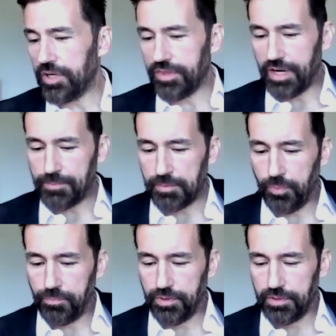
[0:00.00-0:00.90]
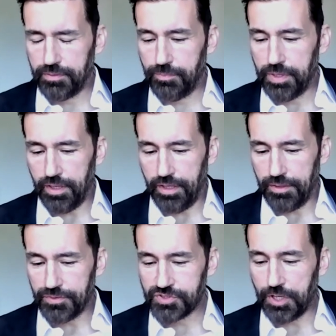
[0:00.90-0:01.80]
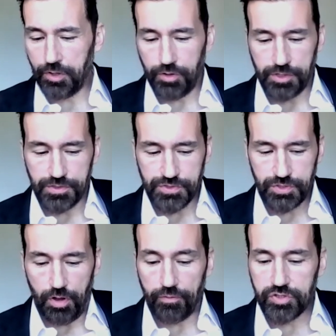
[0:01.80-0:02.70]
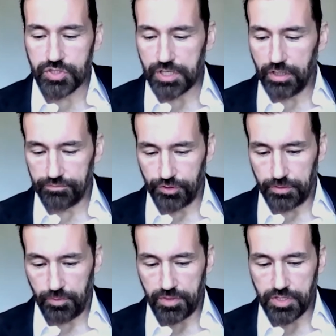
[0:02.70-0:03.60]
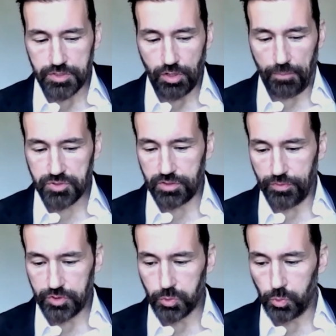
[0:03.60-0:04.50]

point that I've been stuck on is obviously comfort, right? The adoption of the